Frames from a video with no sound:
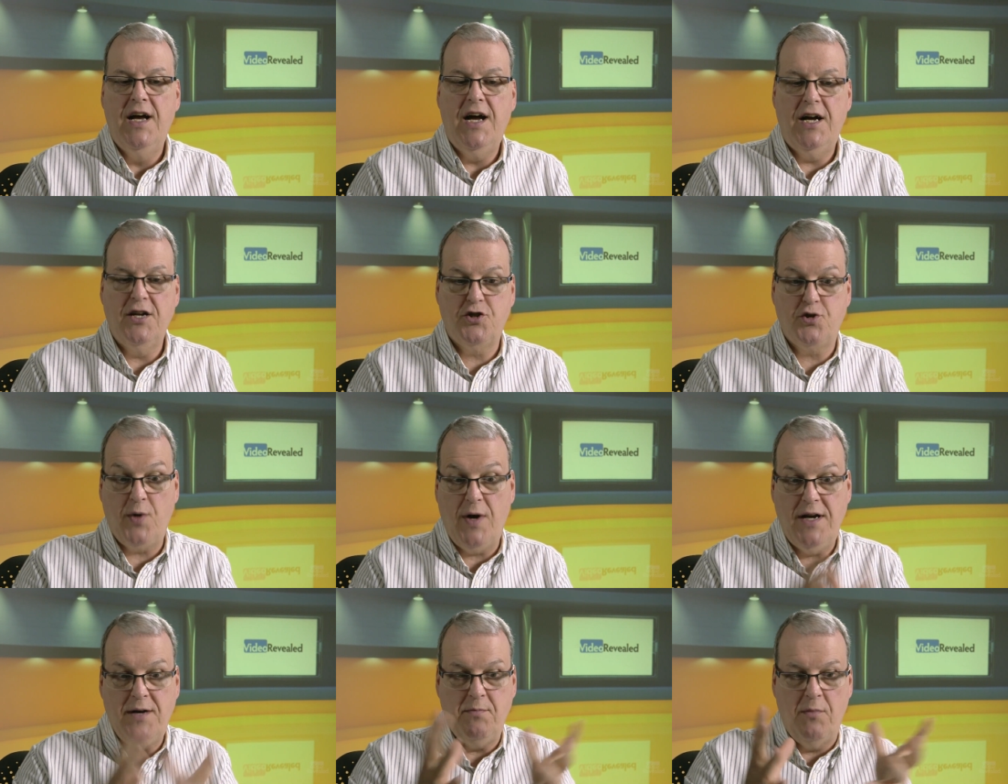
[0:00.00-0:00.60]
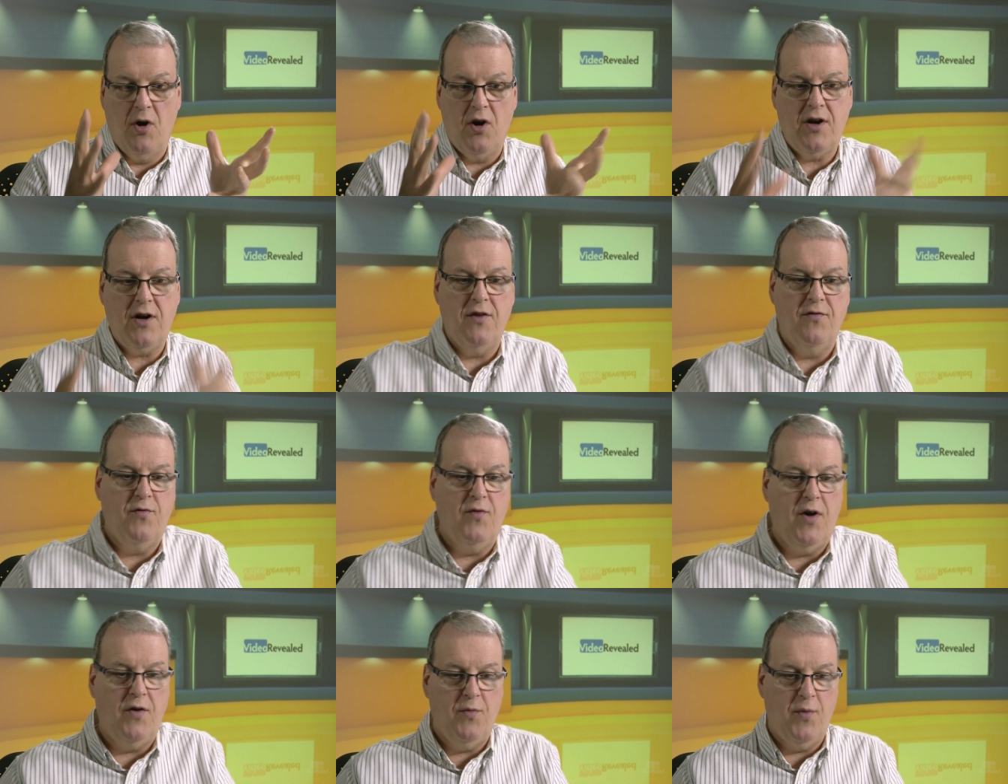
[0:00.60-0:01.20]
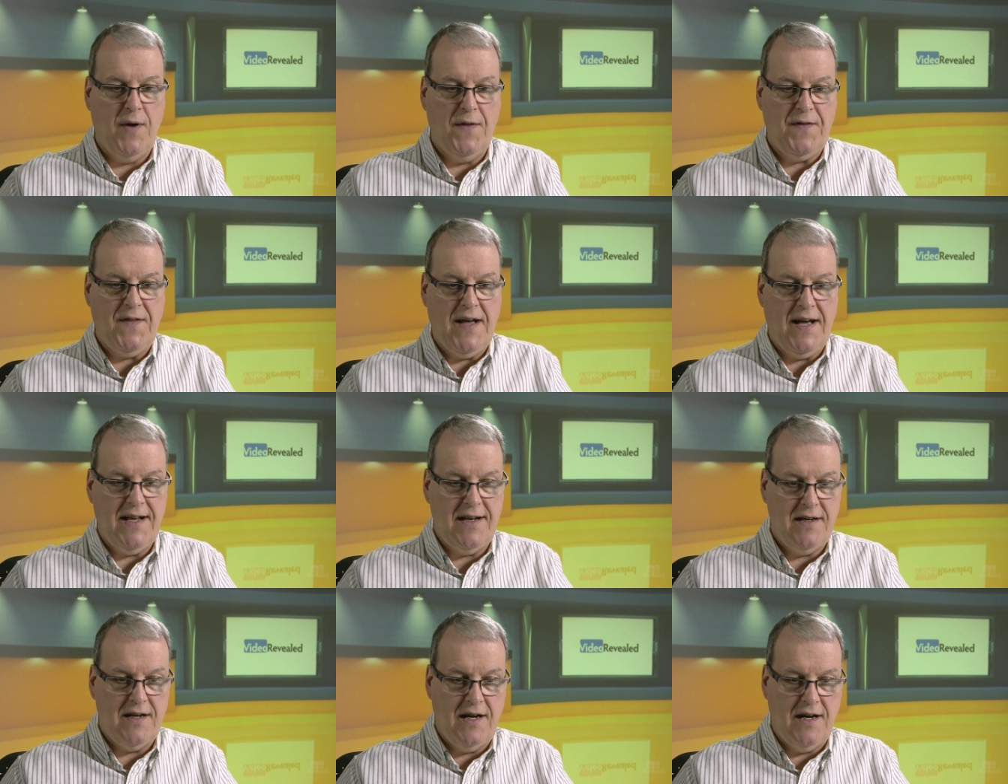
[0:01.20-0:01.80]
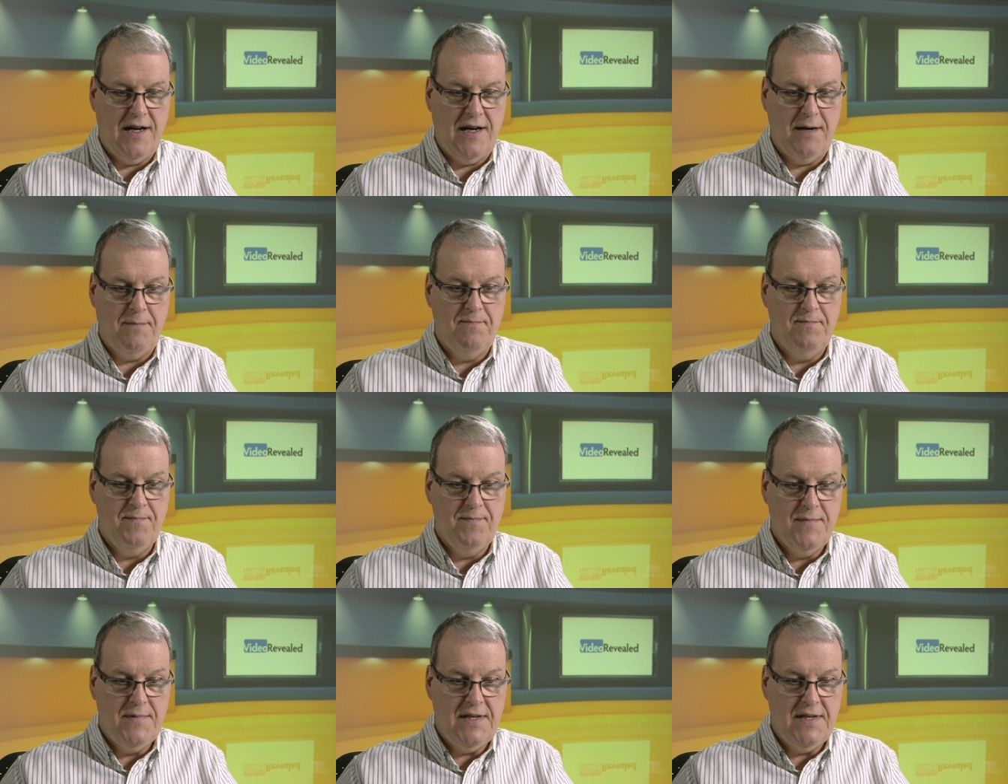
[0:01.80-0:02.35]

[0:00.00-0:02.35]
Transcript: a trademark of, of, what that um,